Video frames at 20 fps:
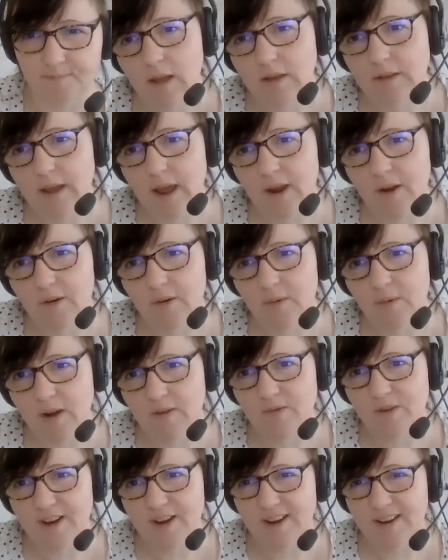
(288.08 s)
Now,
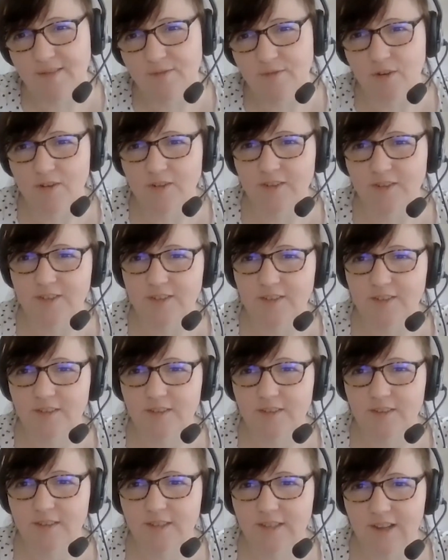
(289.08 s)
when we first
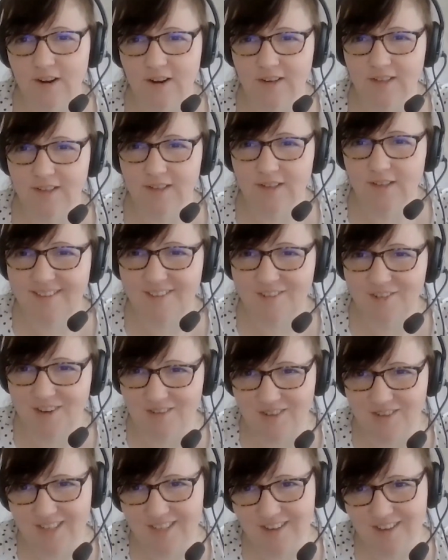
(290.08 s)
started doing
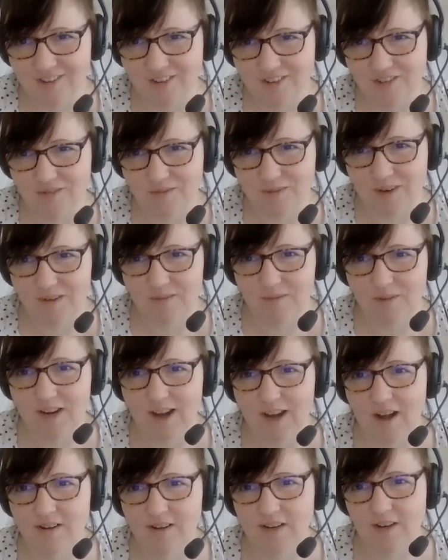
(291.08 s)
research, so we
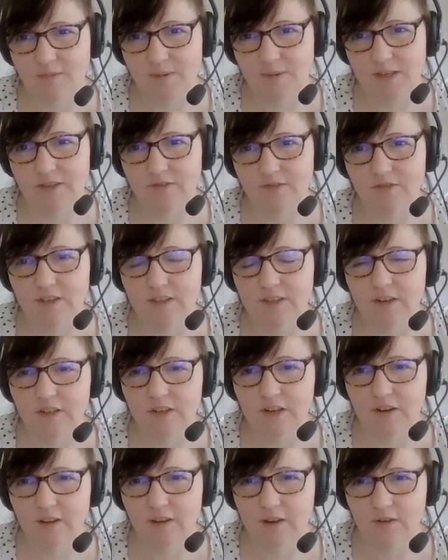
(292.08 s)
carried out a piece of research
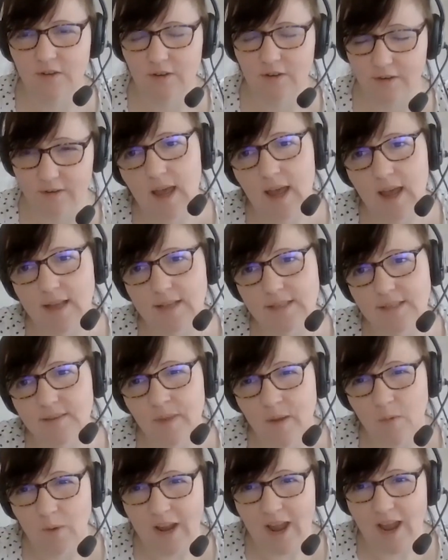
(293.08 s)
early on, and
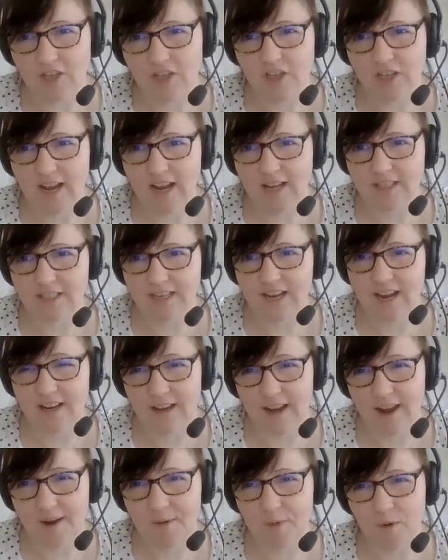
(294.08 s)
we actually had to get a
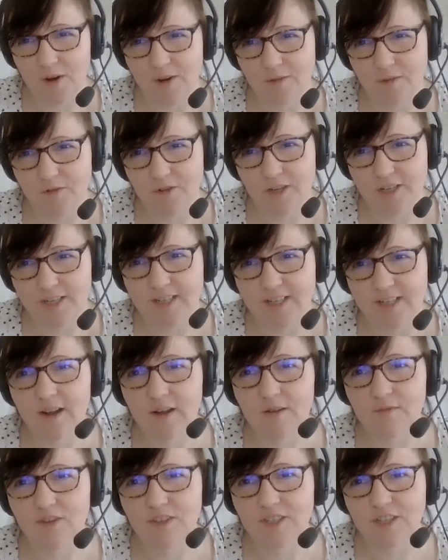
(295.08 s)
network of treating
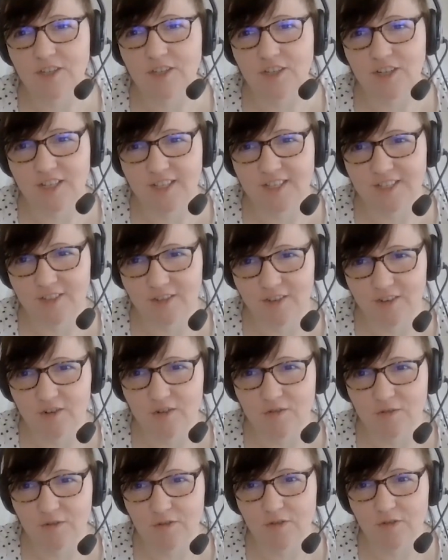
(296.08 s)
physicians to
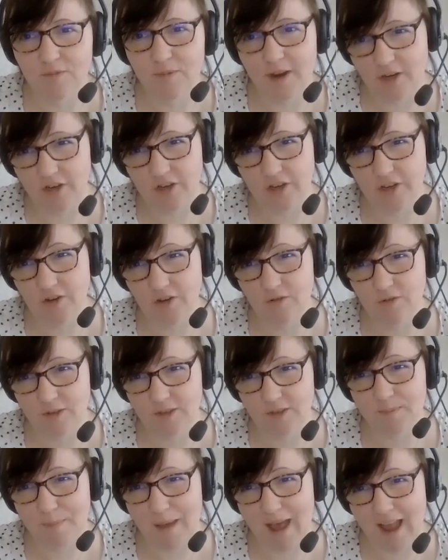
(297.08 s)
go through patient
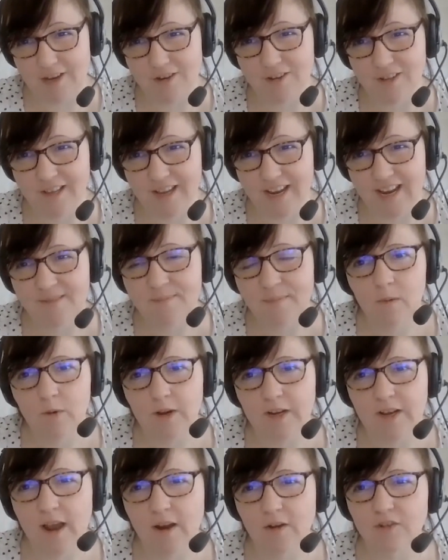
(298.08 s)
notes manually.
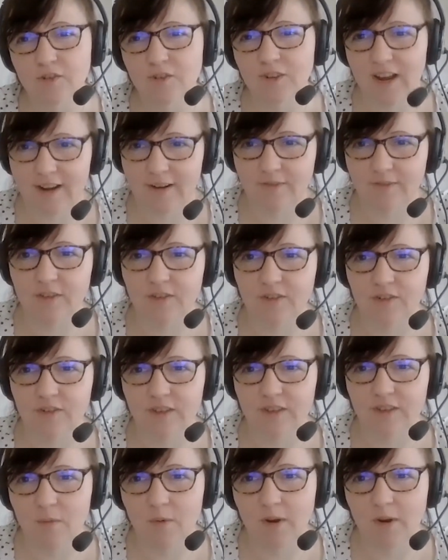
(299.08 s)
We now don't have to do
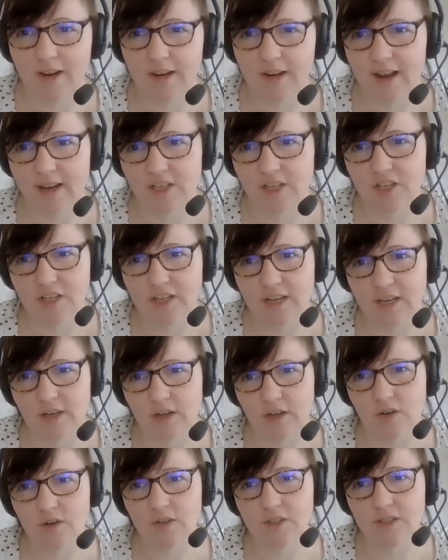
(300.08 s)
that. We can actually
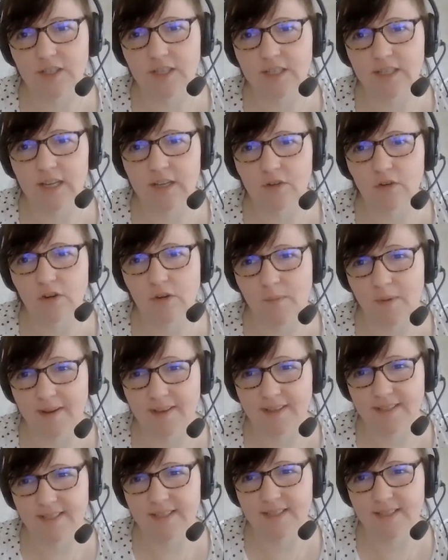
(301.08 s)
use these anonymized